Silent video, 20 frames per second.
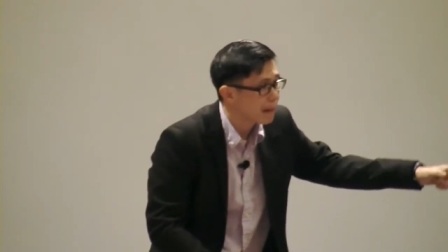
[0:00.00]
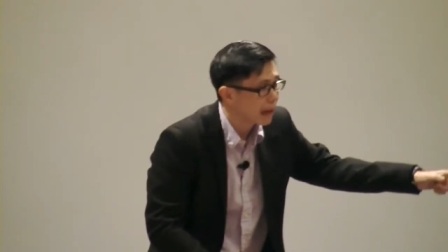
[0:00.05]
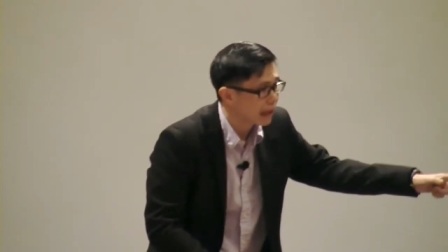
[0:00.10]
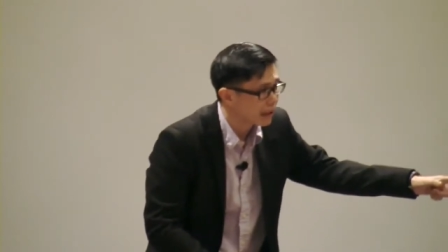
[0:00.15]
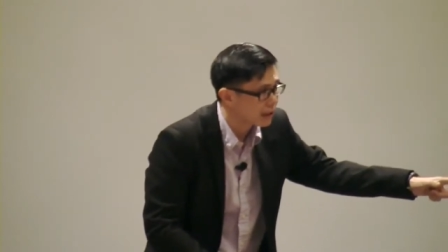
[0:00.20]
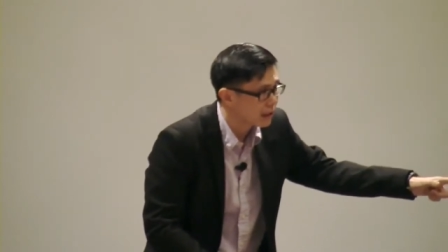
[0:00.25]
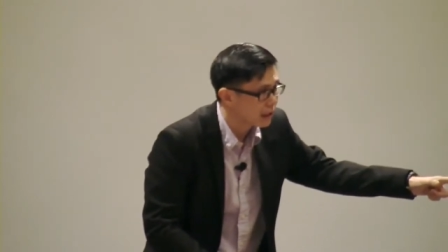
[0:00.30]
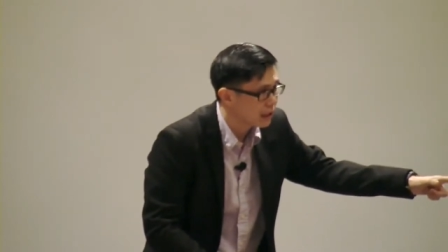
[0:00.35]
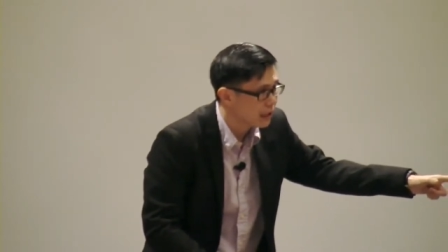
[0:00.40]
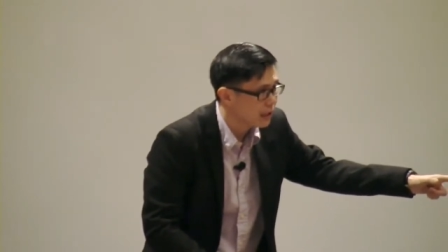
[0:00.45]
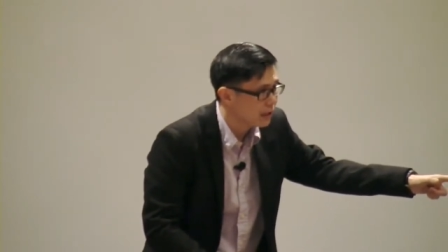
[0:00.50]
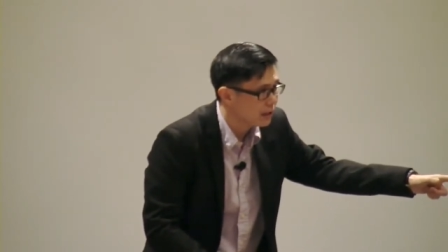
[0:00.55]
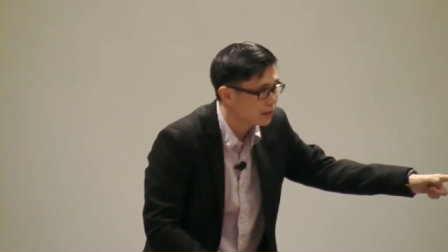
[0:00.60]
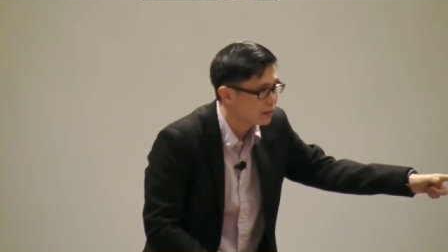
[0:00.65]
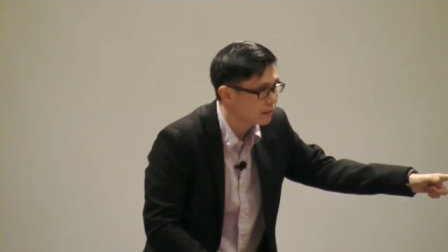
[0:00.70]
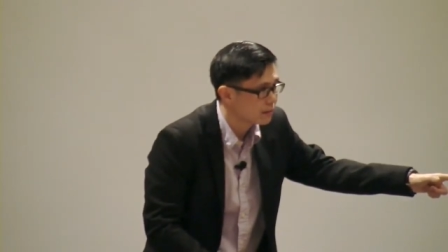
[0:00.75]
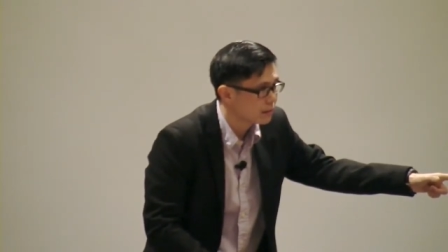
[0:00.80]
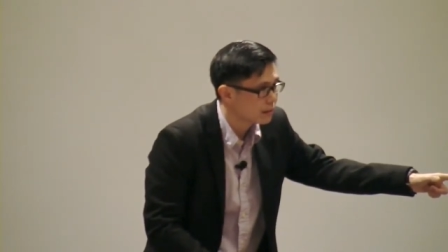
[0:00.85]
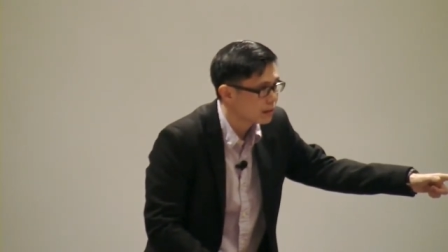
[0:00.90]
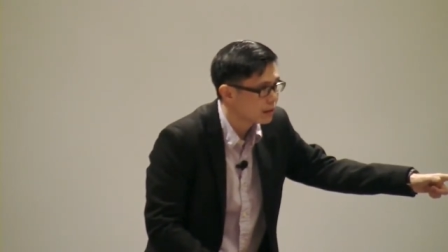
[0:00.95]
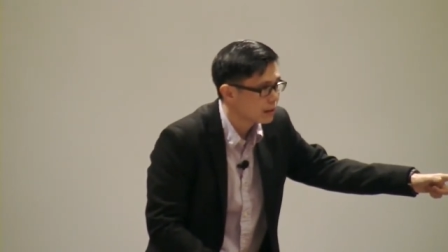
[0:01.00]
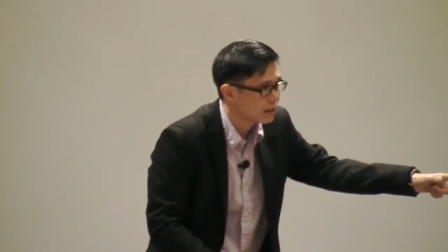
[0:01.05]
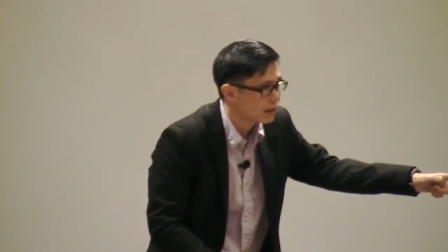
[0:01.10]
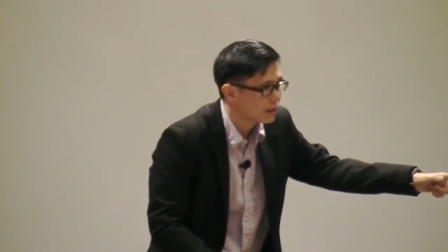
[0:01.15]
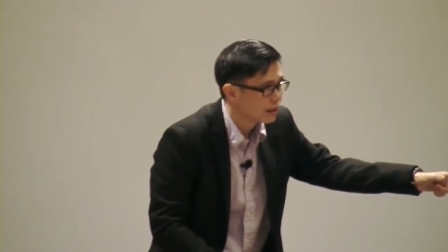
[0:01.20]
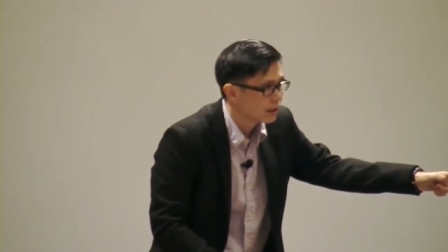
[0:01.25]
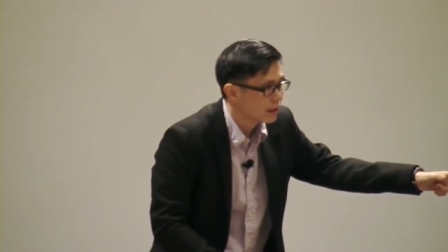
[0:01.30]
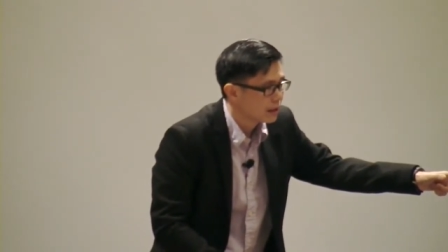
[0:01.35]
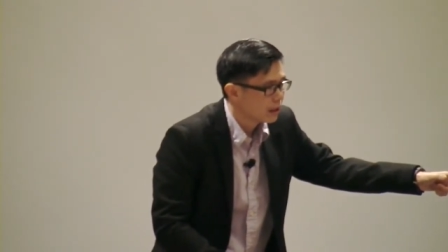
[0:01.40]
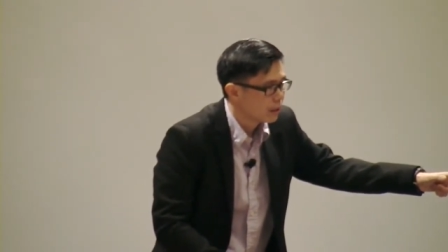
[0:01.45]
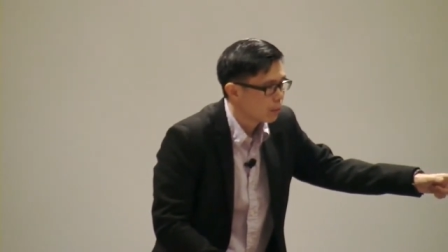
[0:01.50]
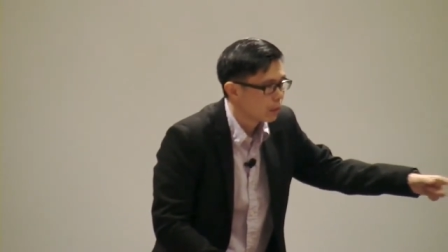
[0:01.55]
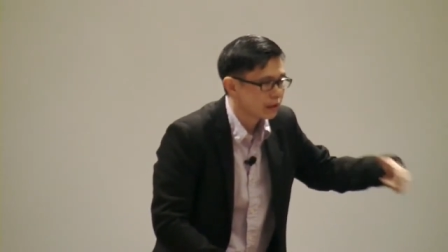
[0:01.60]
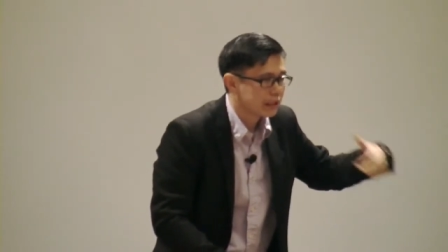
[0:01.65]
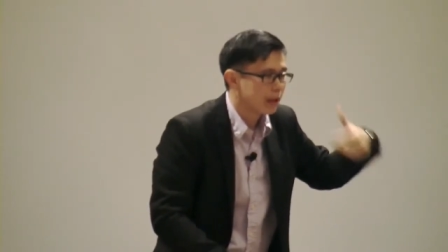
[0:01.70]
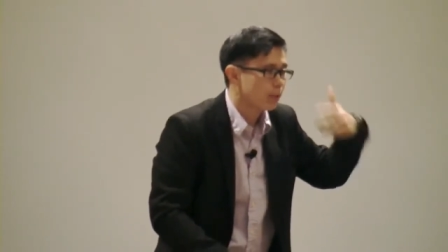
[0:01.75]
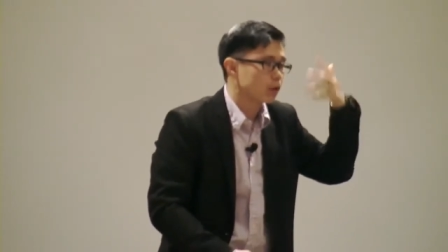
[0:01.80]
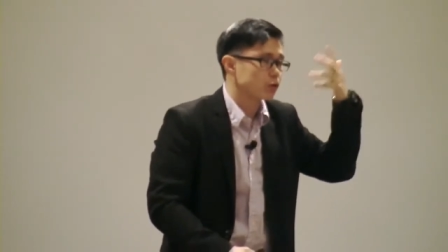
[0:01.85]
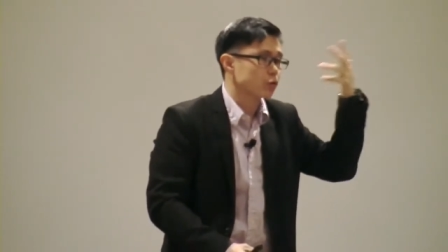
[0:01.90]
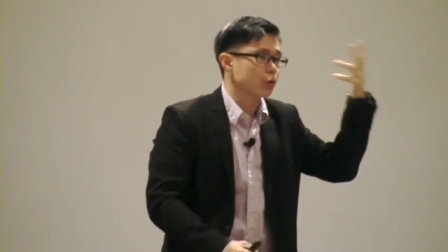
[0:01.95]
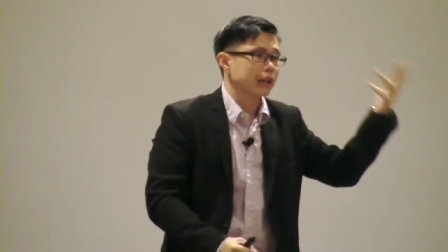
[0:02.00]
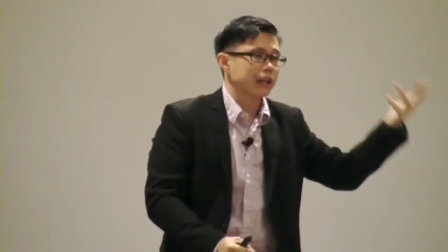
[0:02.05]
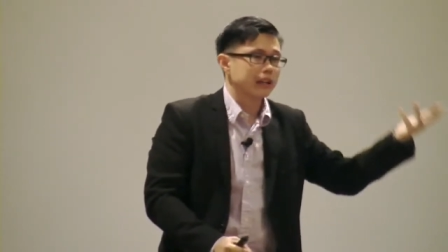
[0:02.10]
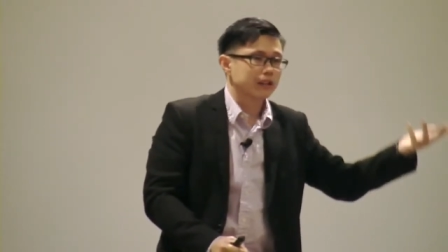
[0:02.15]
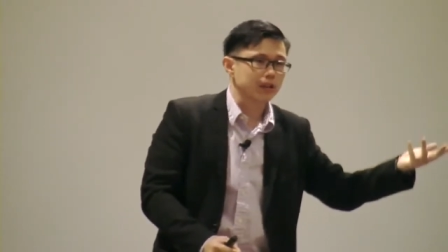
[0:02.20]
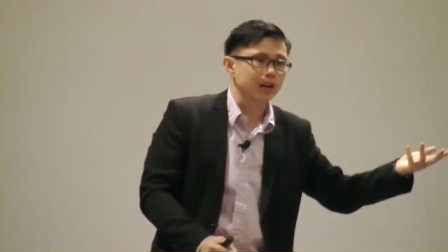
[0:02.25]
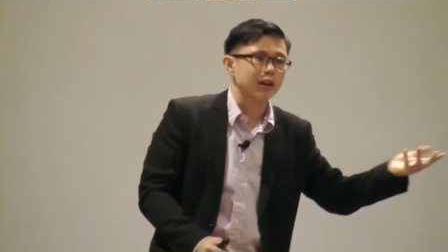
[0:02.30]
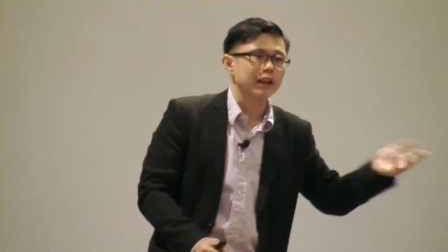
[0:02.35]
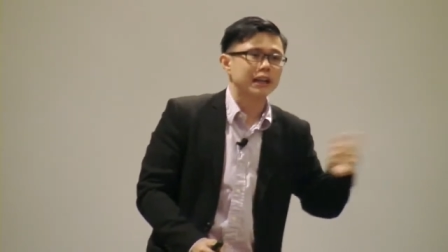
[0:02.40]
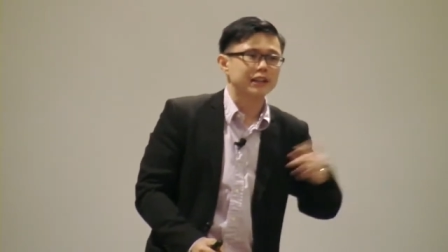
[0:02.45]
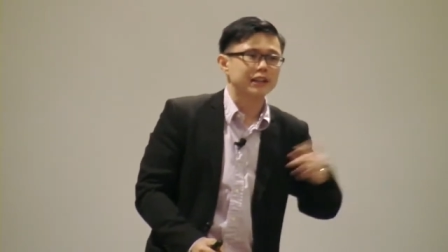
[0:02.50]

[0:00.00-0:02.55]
Magdalene? Well, that was what I thought